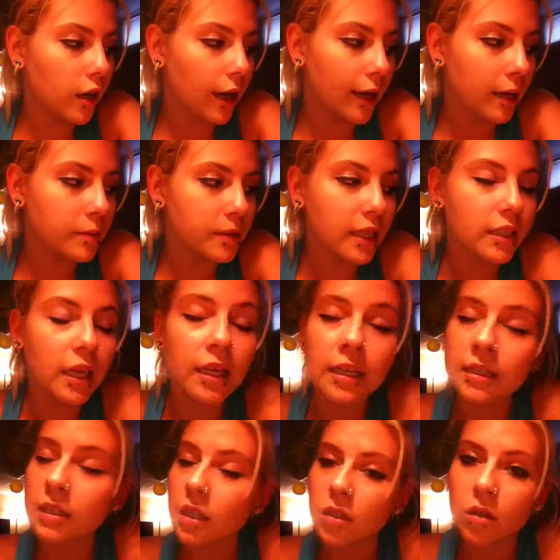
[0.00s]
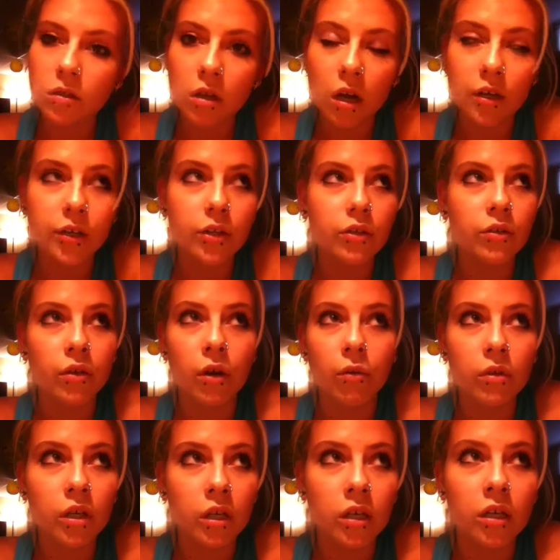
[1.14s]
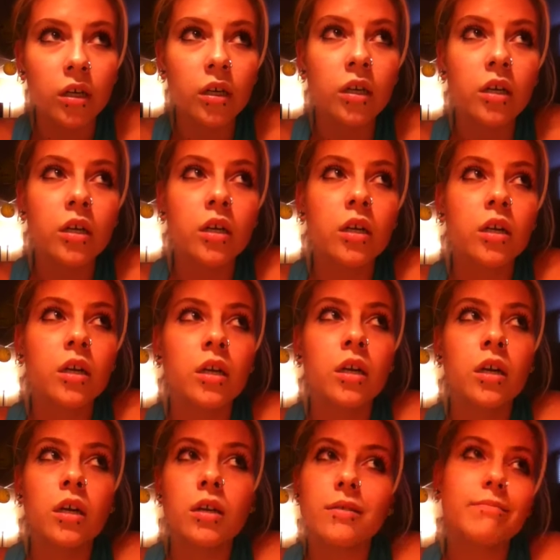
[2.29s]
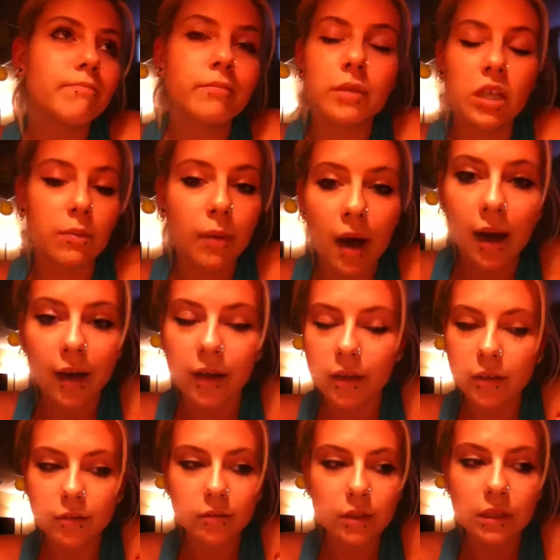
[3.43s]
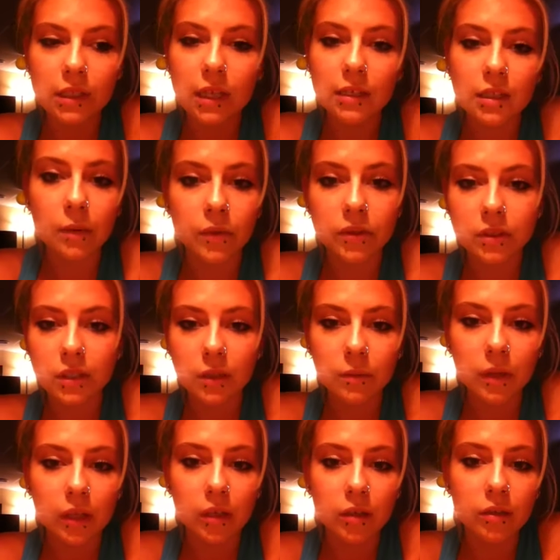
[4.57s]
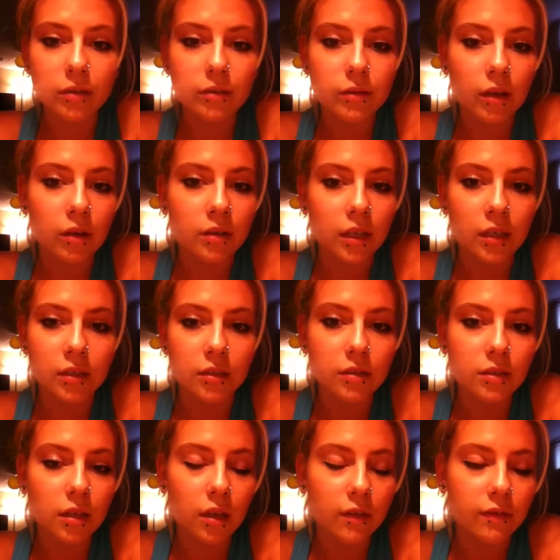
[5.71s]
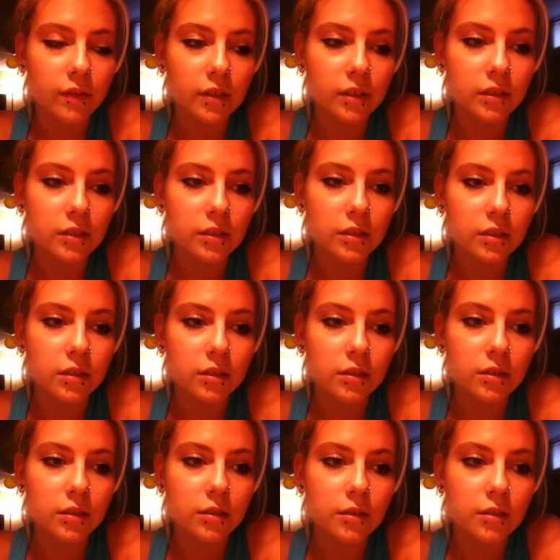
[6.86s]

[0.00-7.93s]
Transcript: I kept saying that, he's like, No, Donna, you're at work. Goodbye. It's the last time you'll see me all that other stuff, and it's just.